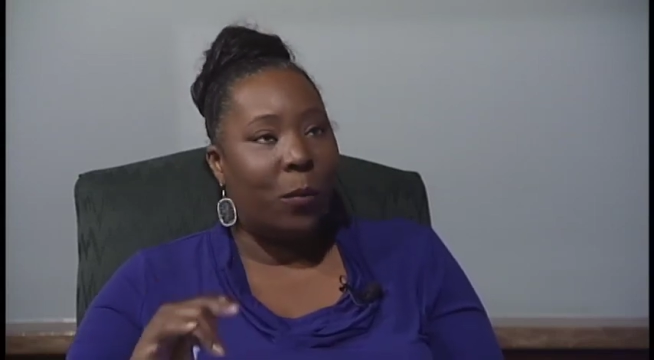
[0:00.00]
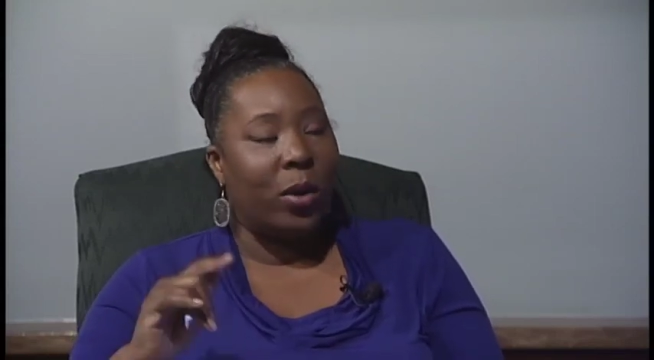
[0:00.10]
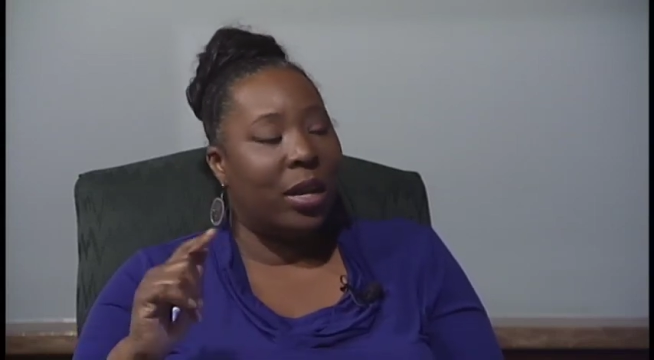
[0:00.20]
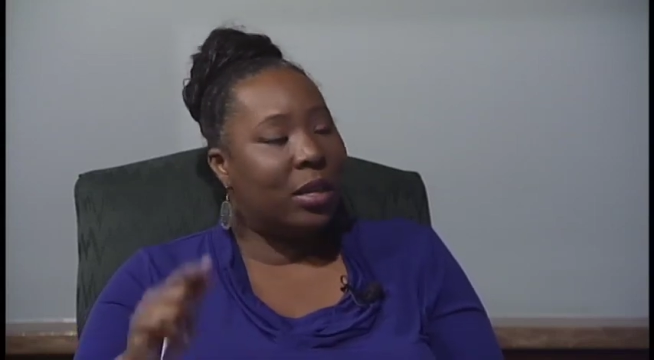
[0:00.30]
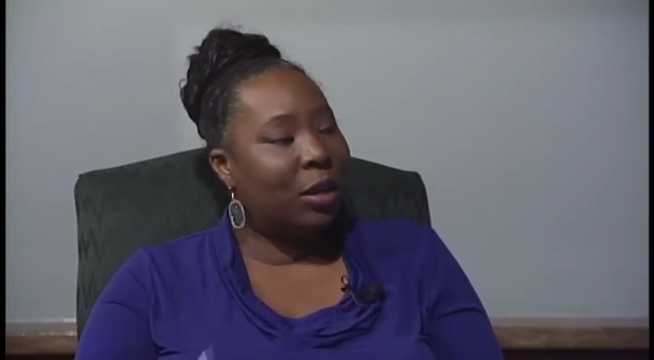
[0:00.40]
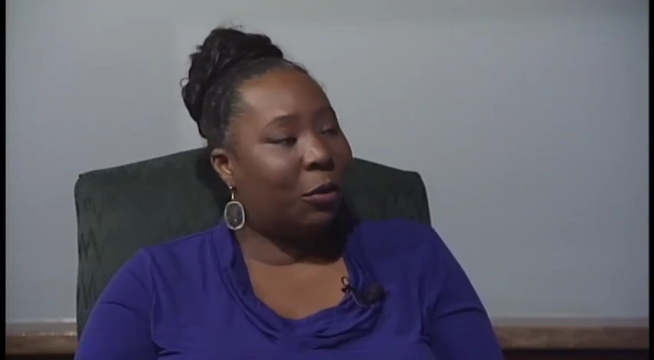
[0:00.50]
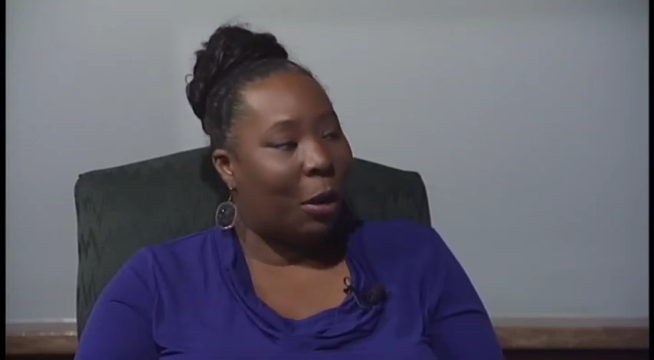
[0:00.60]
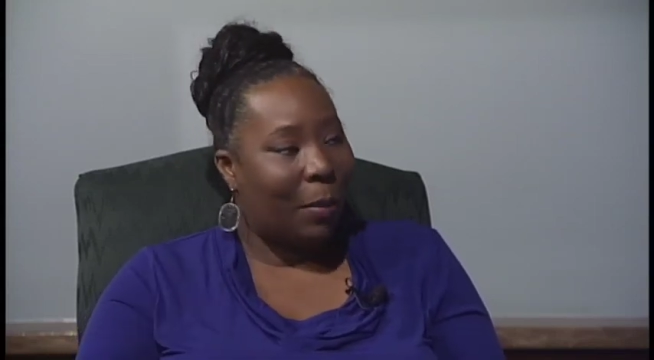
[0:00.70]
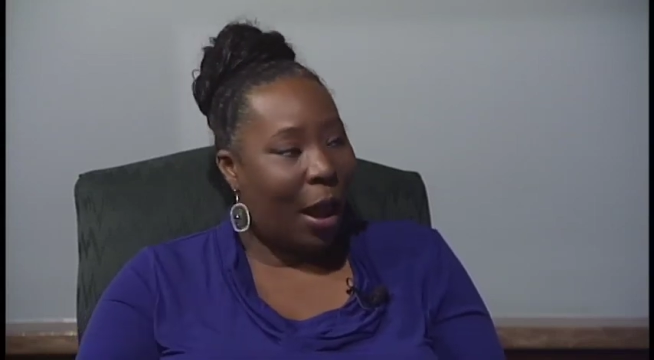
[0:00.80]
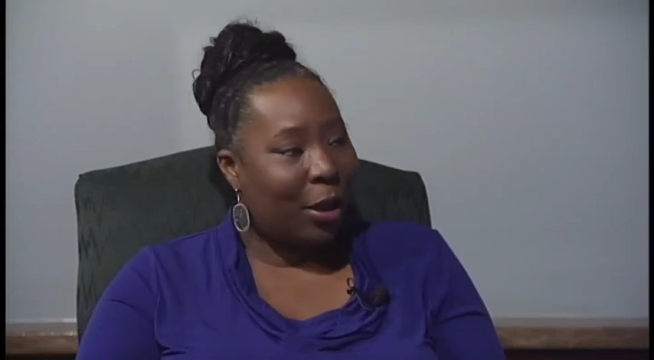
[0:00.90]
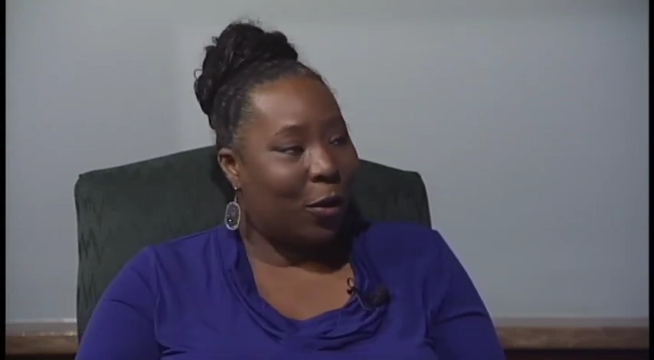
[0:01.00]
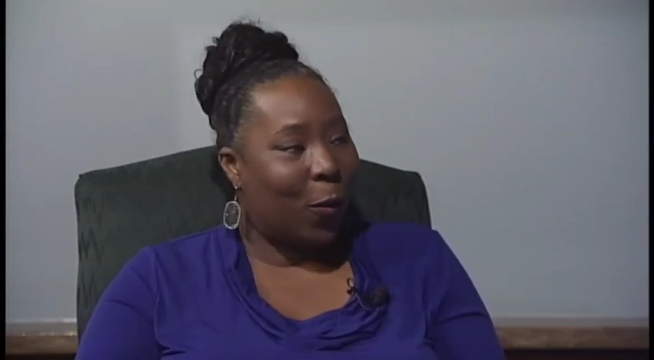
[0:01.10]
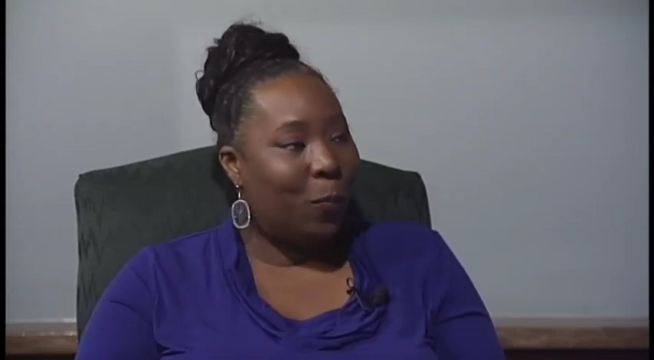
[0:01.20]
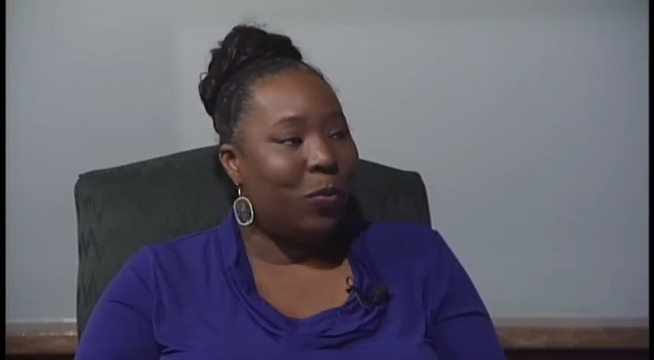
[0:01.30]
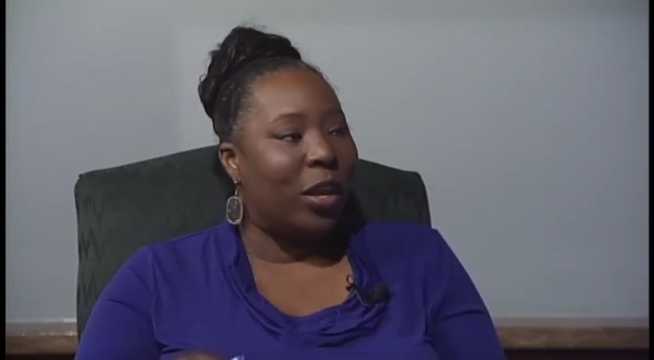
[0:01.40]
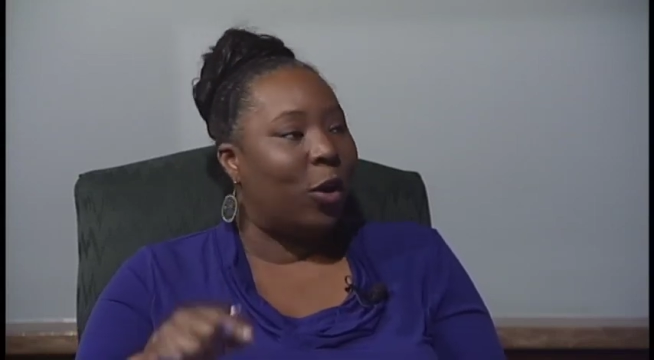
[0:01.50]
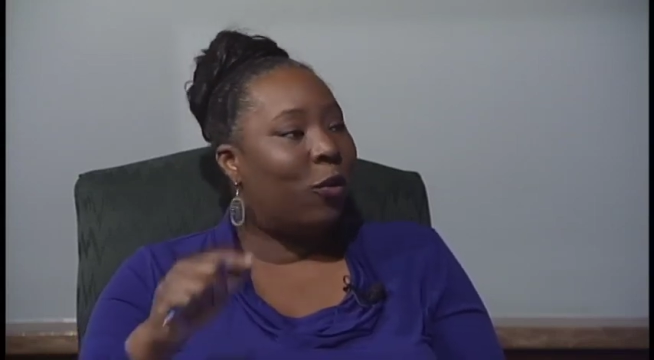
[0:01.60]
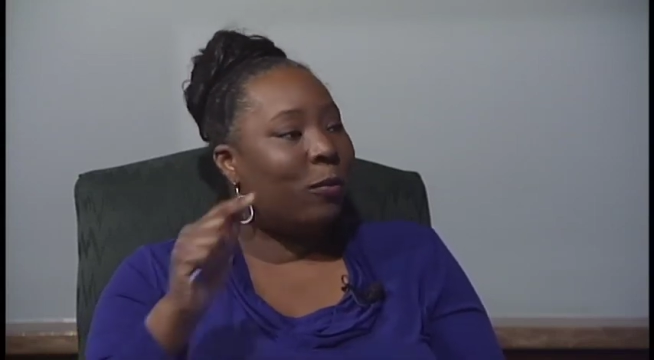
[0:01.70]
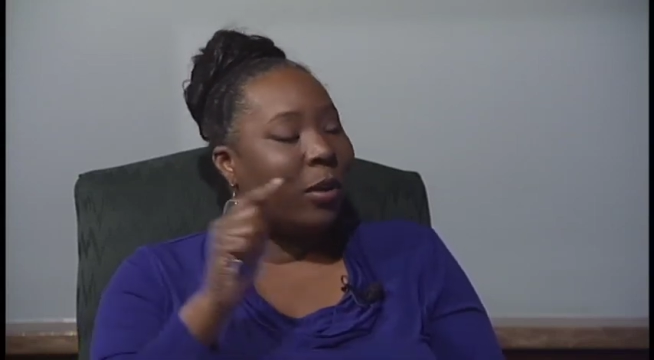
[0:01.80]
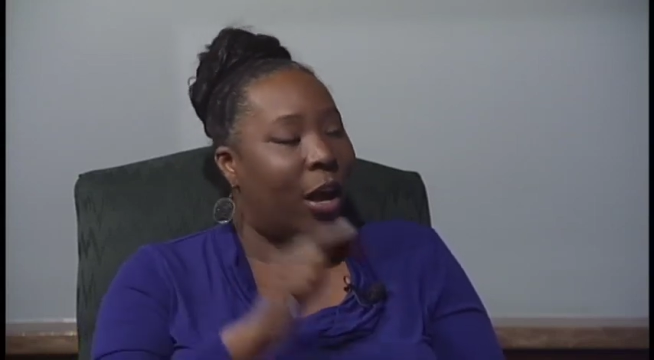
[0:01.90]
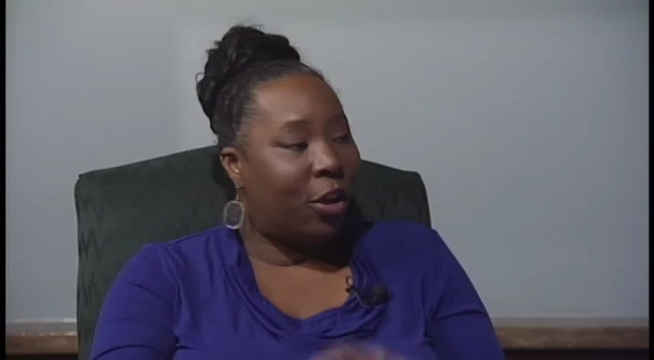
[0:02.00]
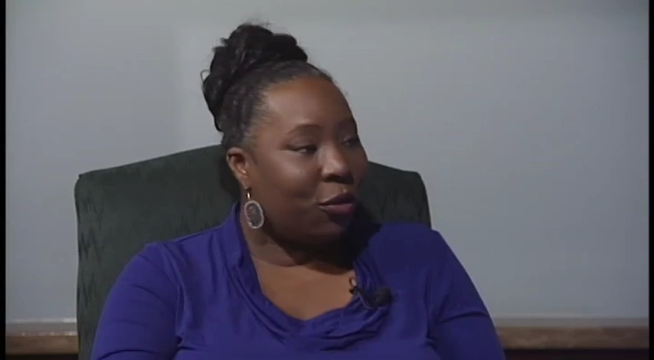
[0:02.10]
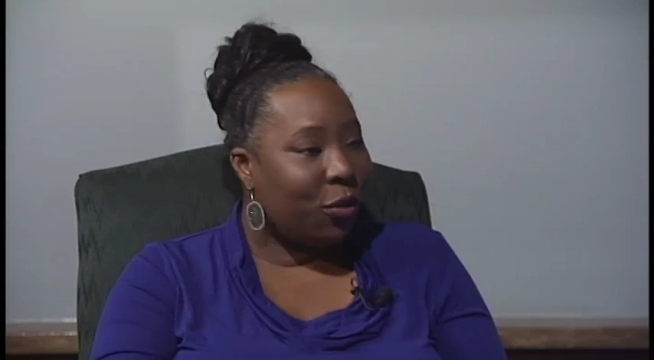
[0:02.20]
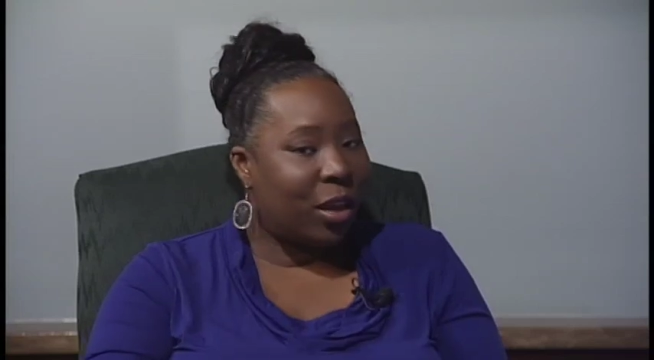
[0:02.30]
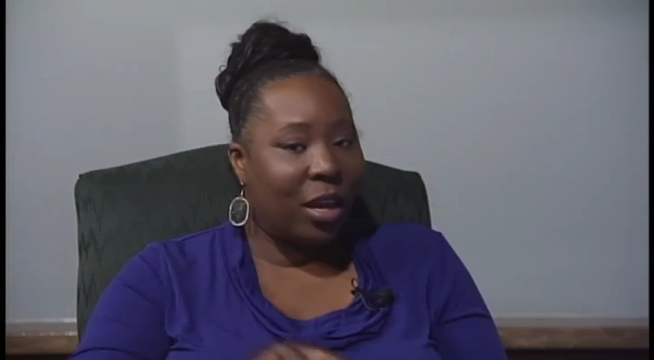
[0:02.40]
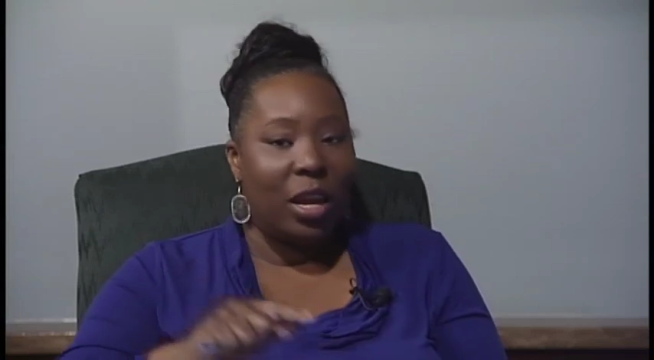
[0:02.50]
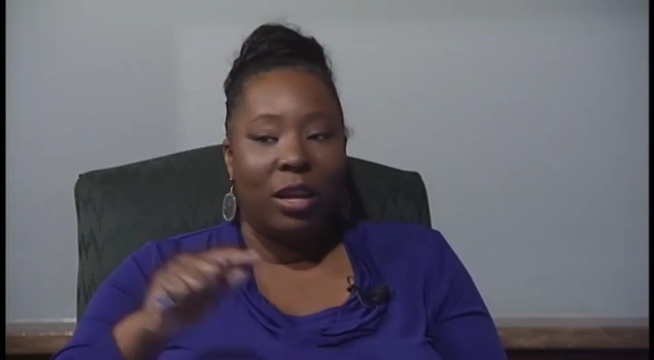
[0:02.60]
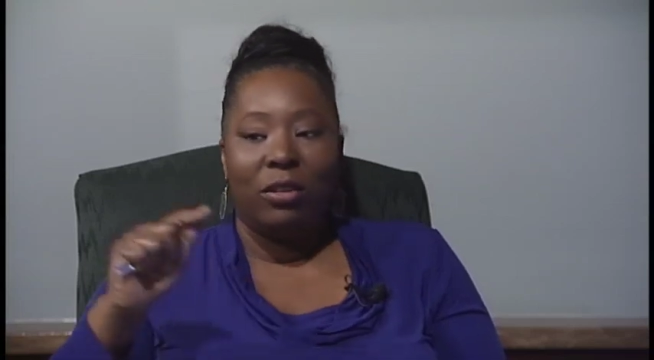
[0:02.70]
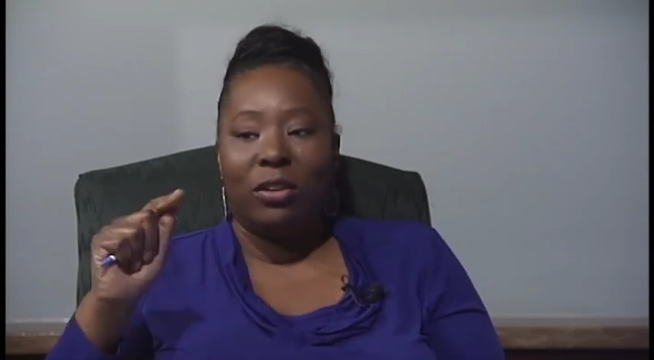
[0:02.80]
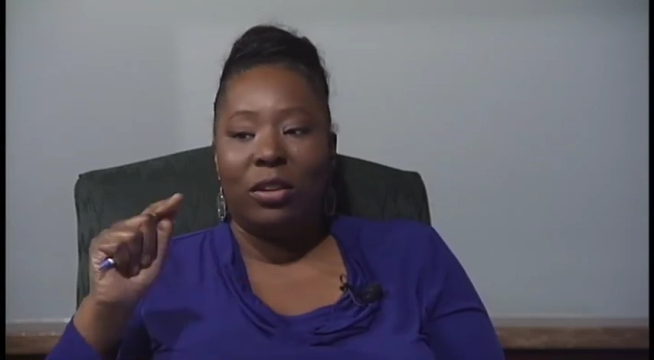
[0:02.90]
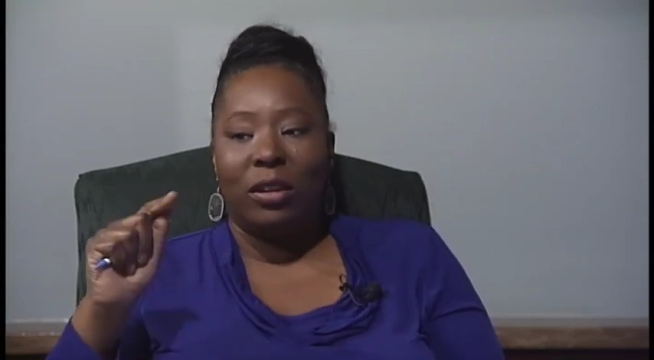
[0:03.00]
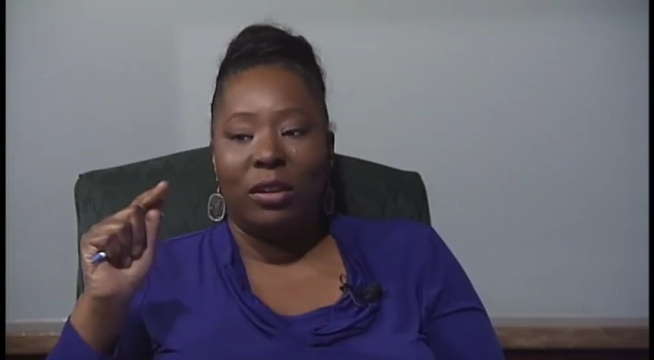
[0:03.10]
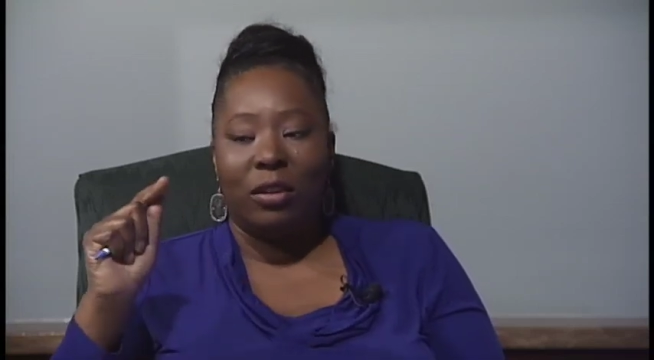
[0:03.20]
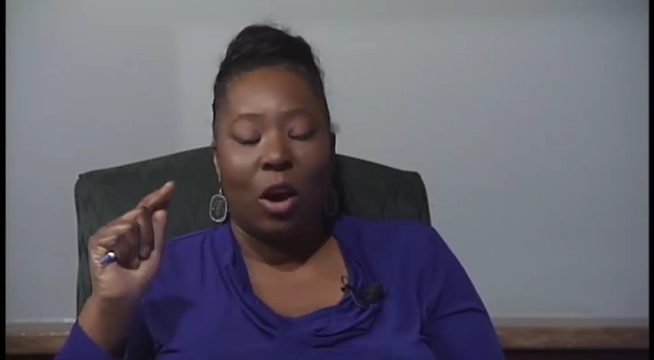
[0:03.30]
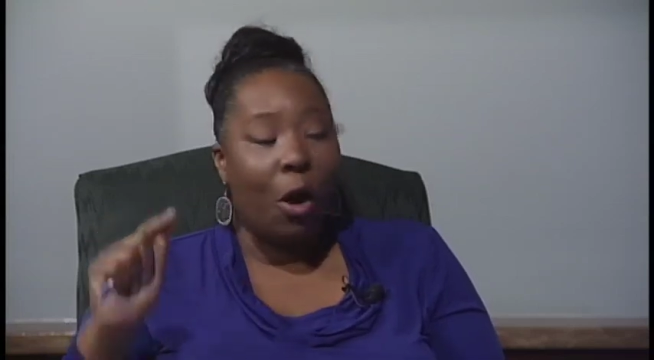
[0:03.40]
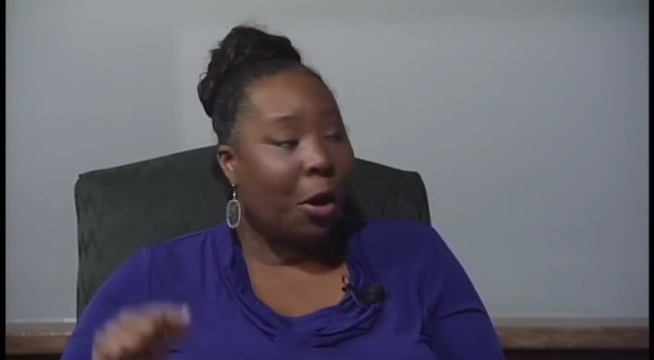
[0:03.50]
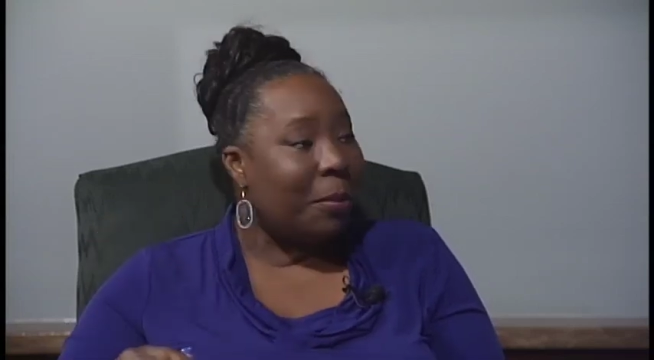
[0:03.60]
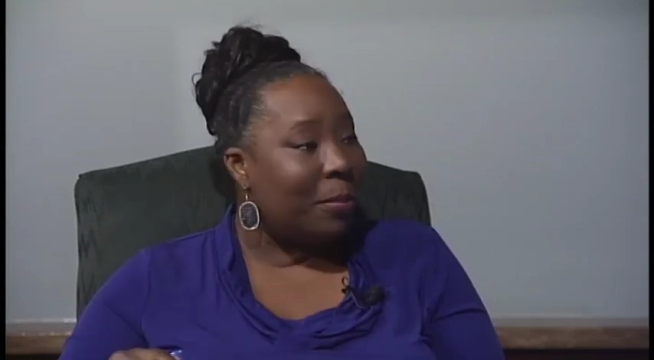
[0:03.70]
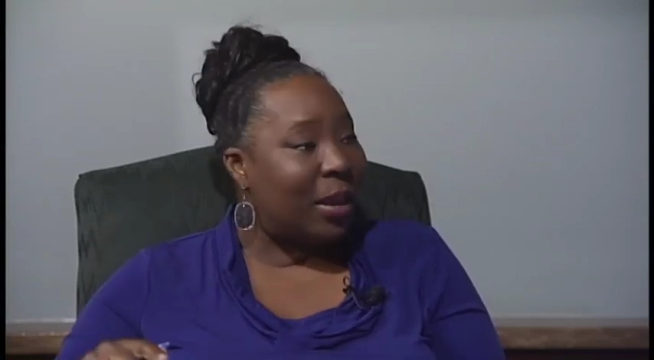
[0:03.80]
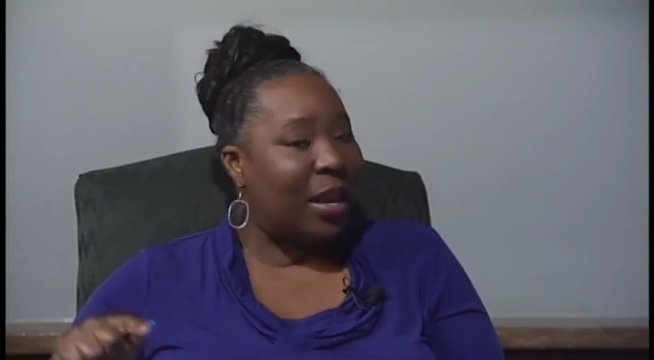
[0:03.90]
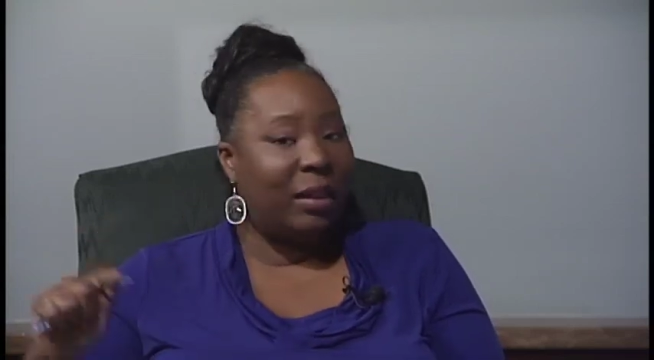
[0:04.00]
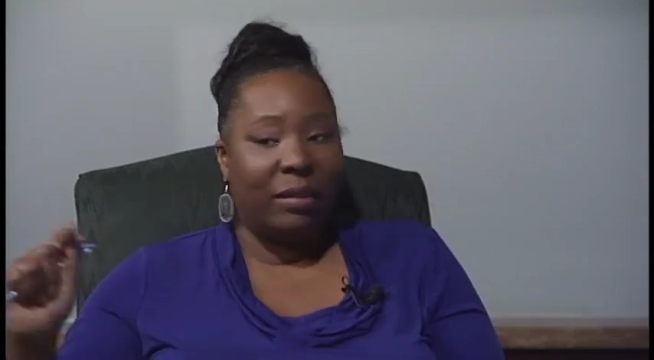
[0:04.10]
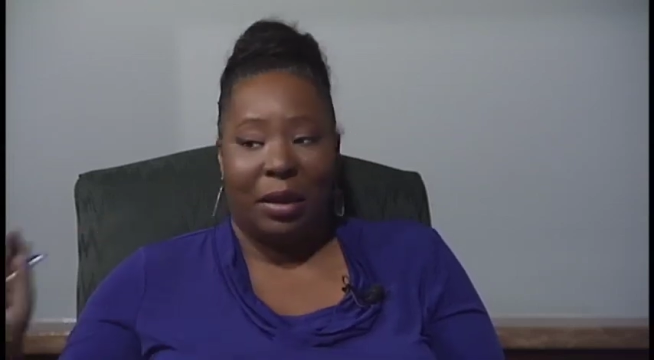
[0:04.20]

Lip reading: We could sit on our patio, go from country to R&B,